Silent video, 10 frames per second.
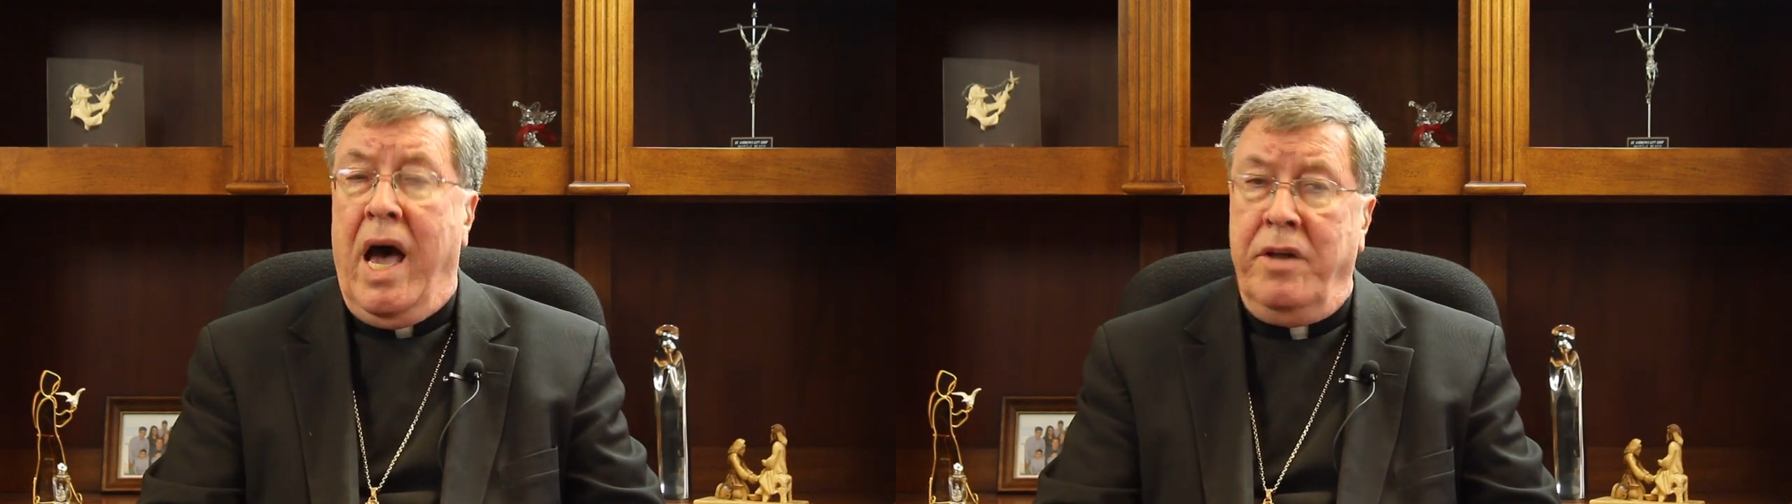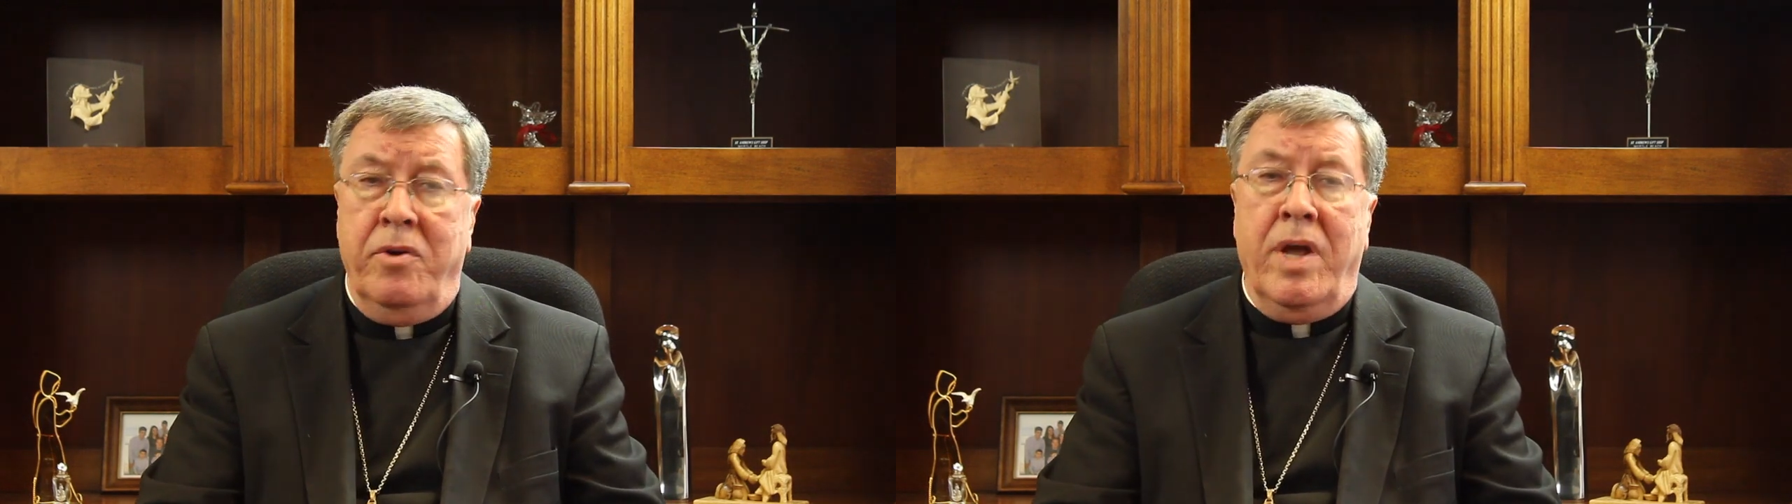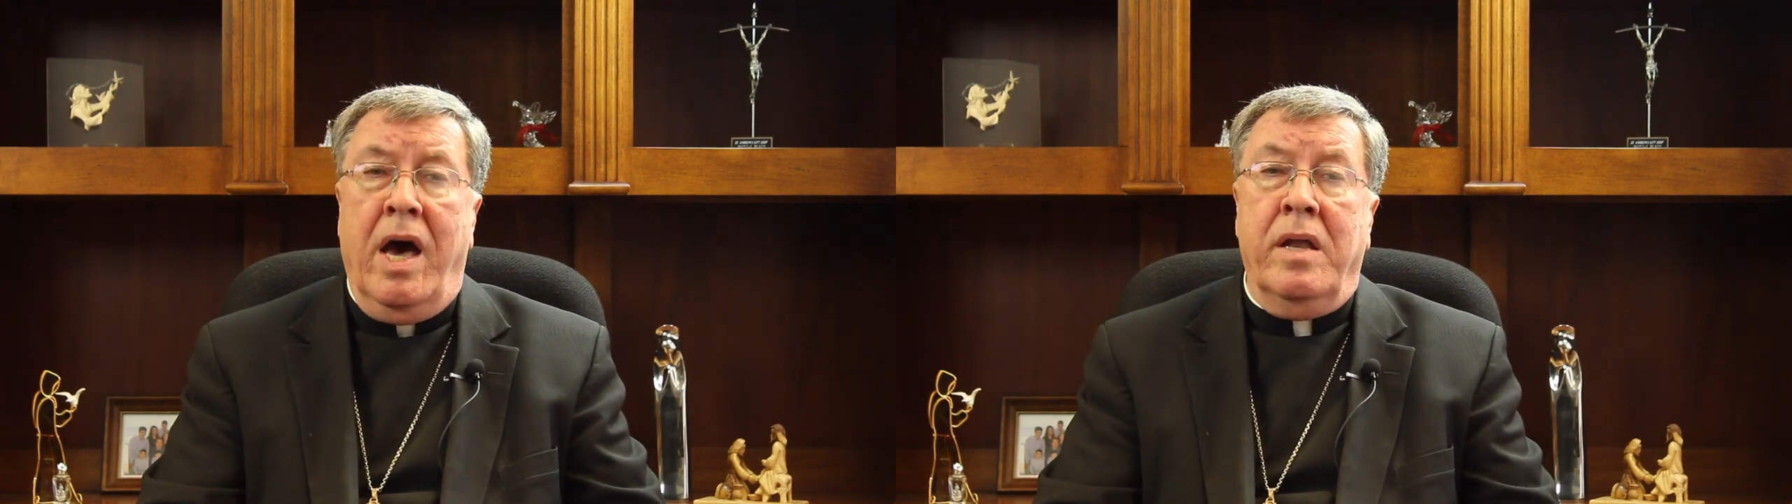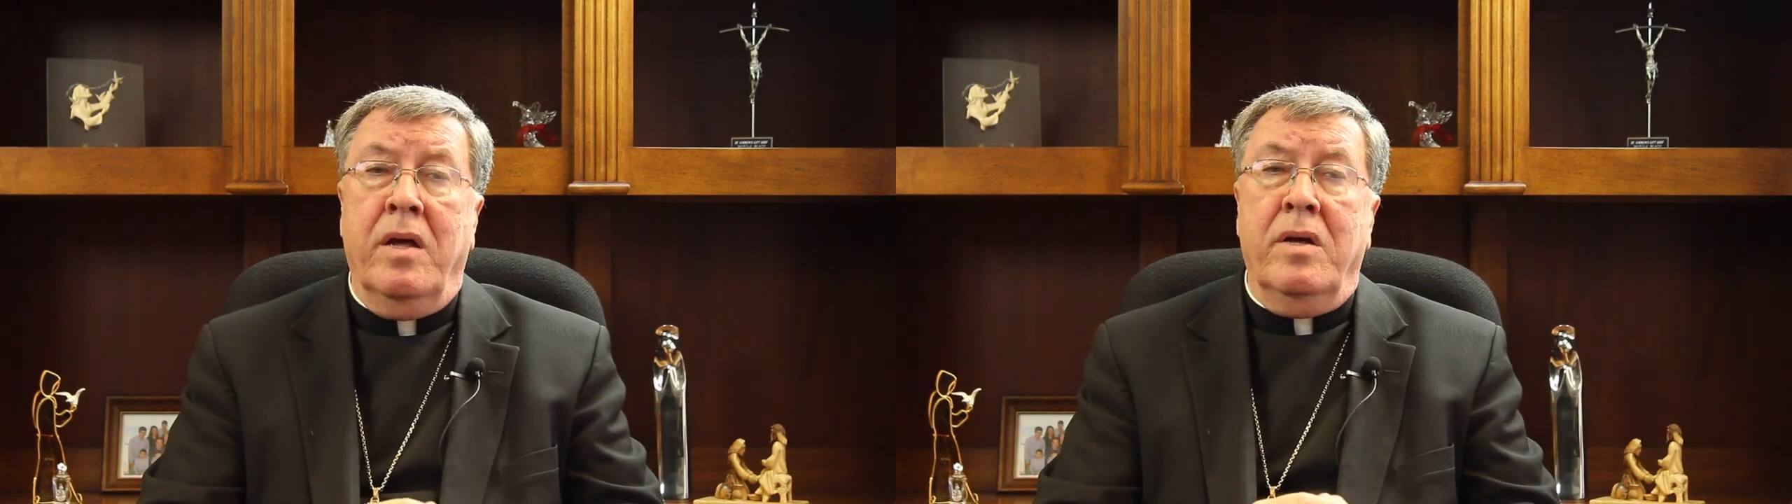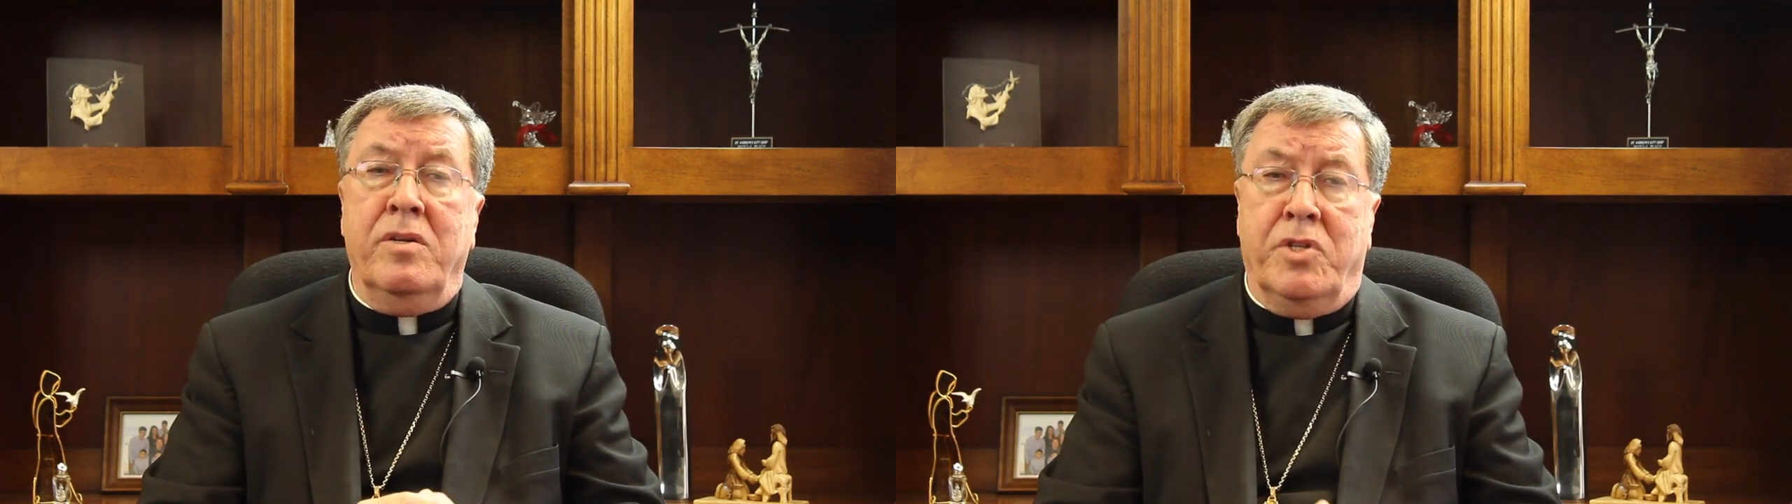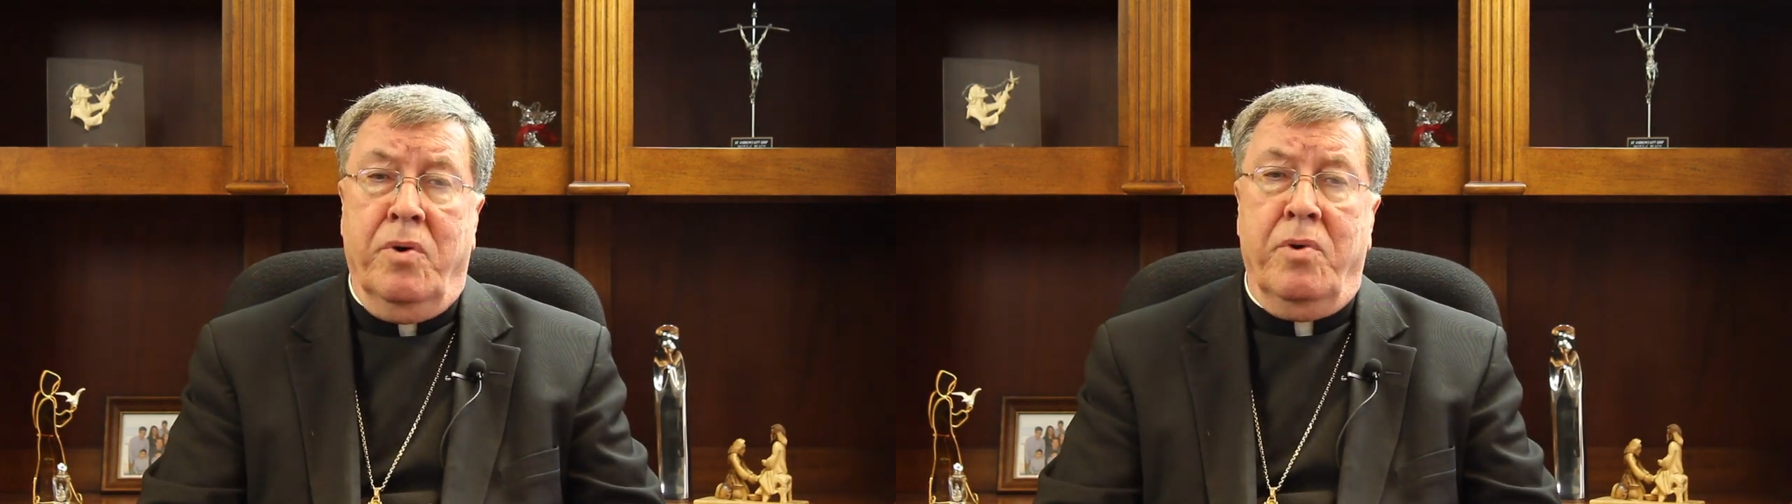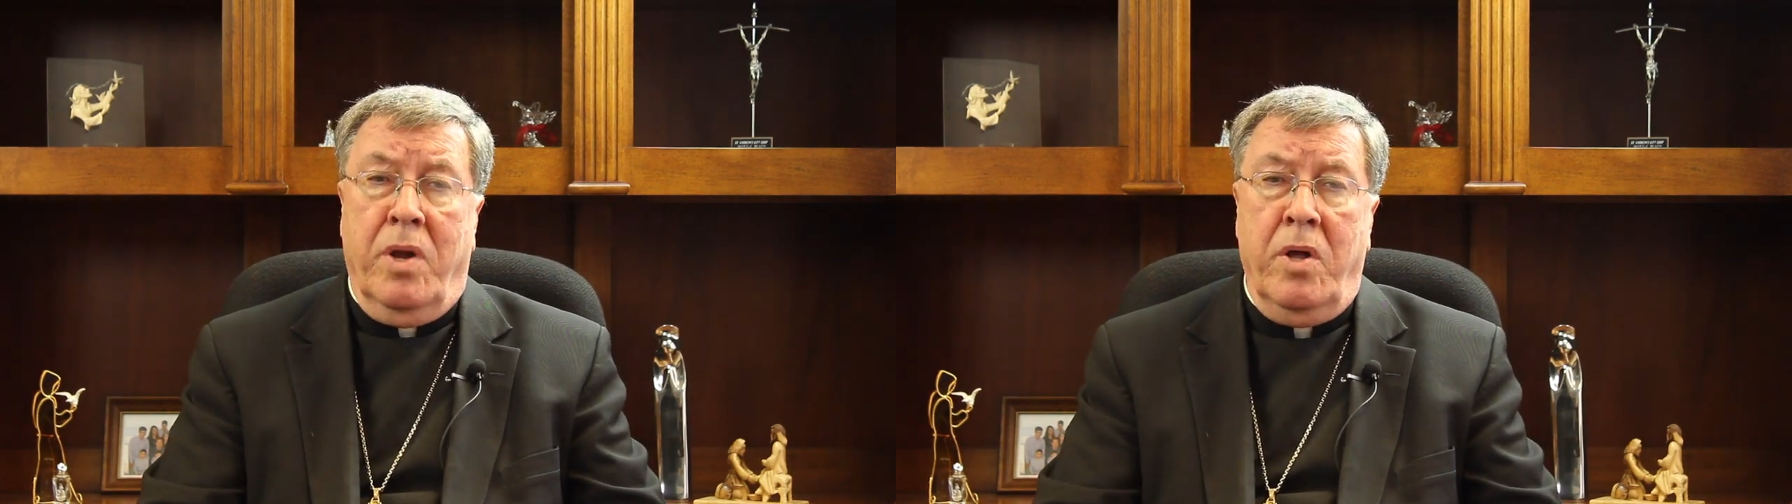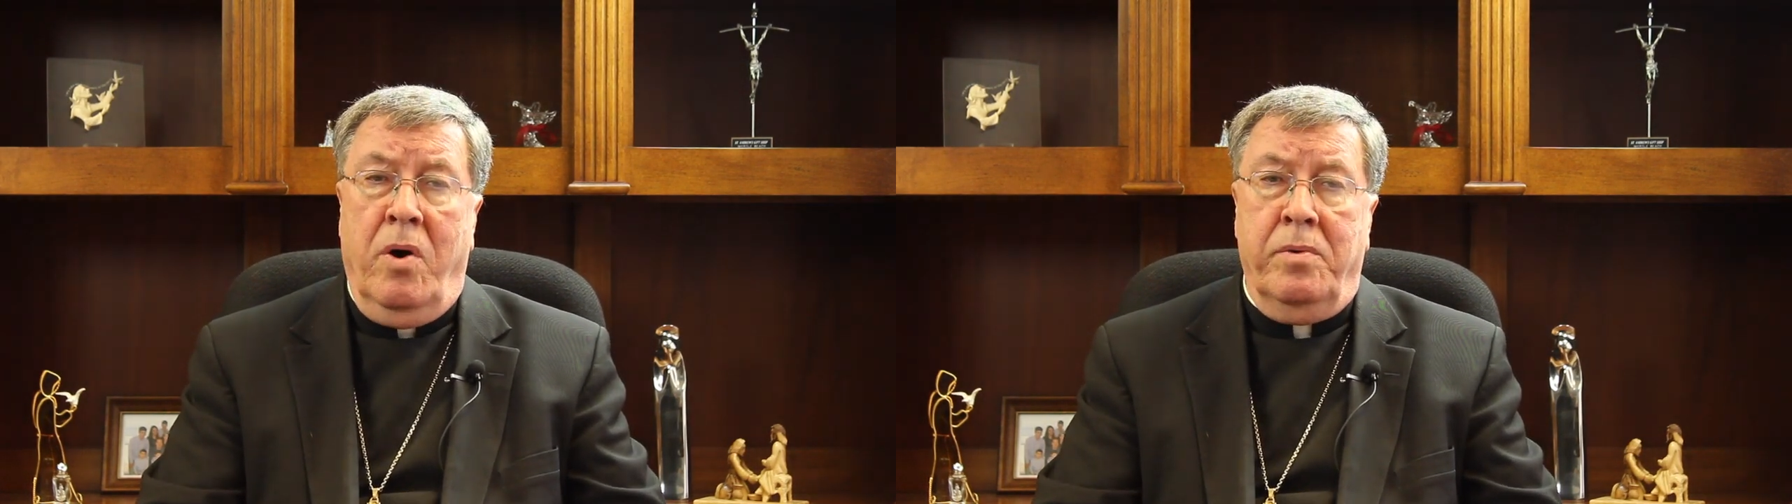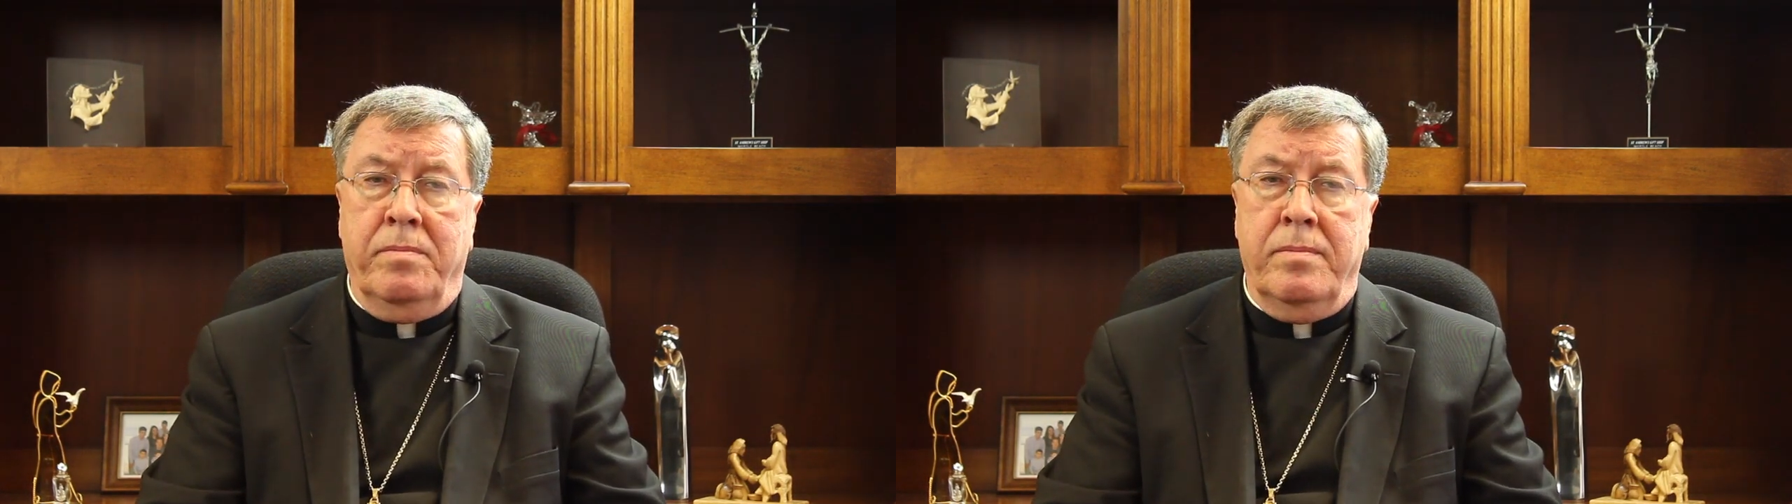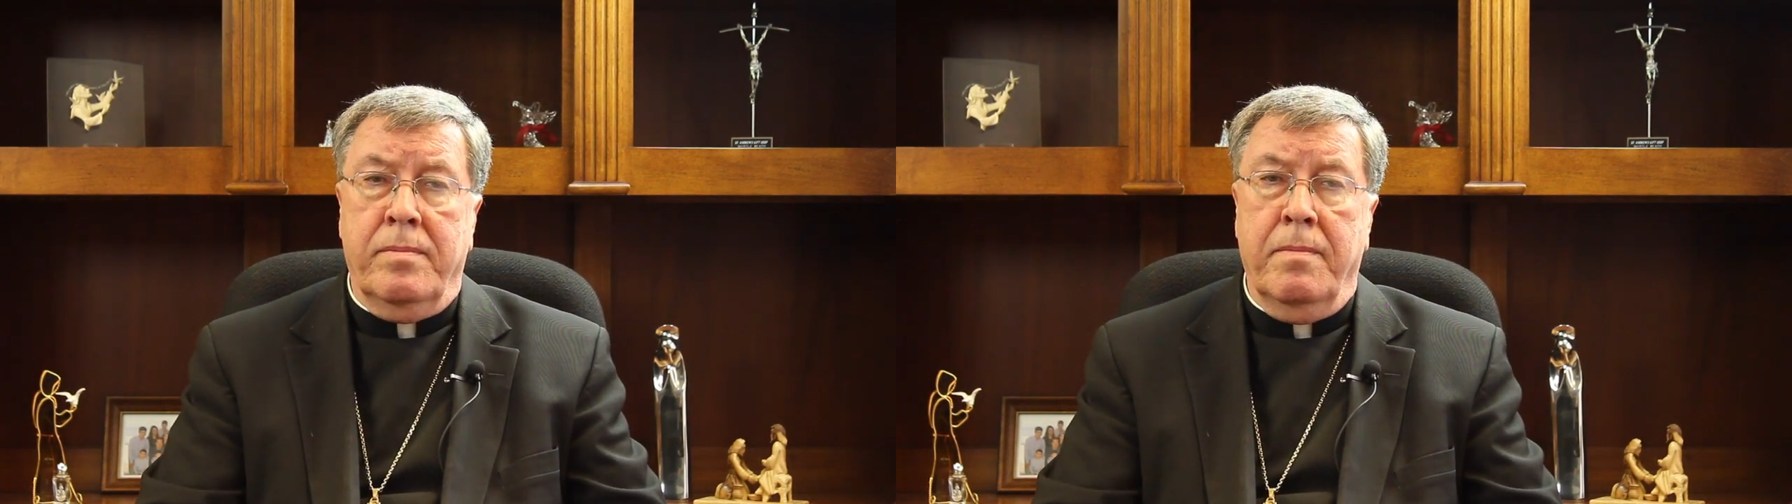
I do not shoulder alone.